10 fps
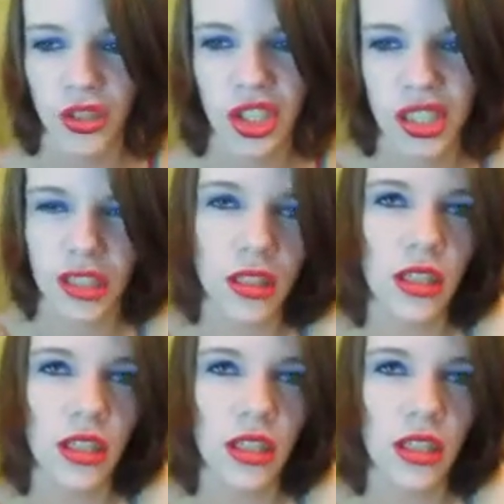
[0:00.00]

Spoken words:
It's just